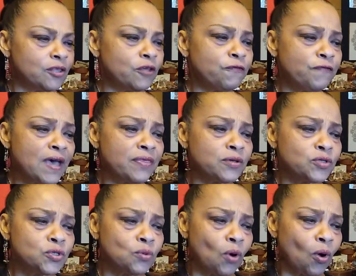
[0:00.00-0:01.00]
The
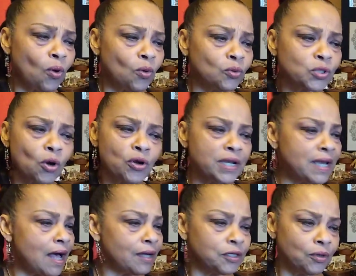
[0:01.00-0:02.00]
feathers you hold are
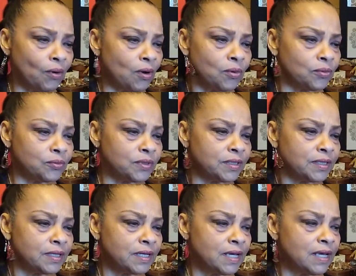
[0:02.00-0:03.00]
not your own.
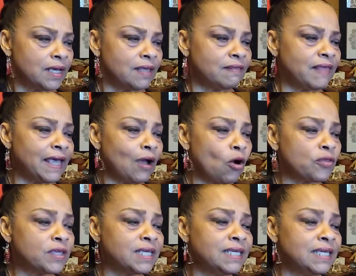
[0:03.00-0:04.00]
They are
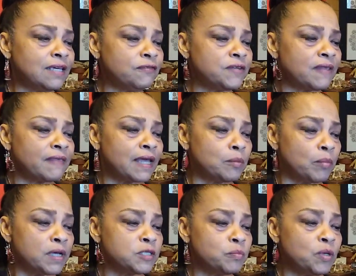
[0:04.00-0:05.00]
the gift that
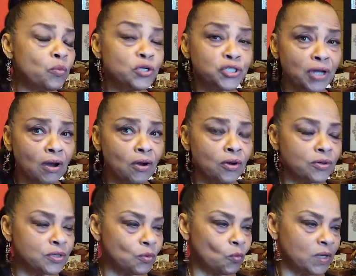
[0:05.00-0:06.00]
must be
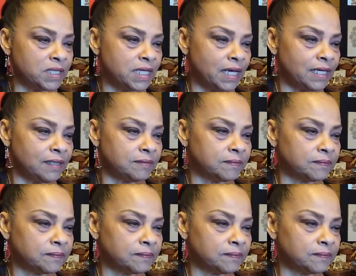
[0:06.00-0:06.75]
returned one day.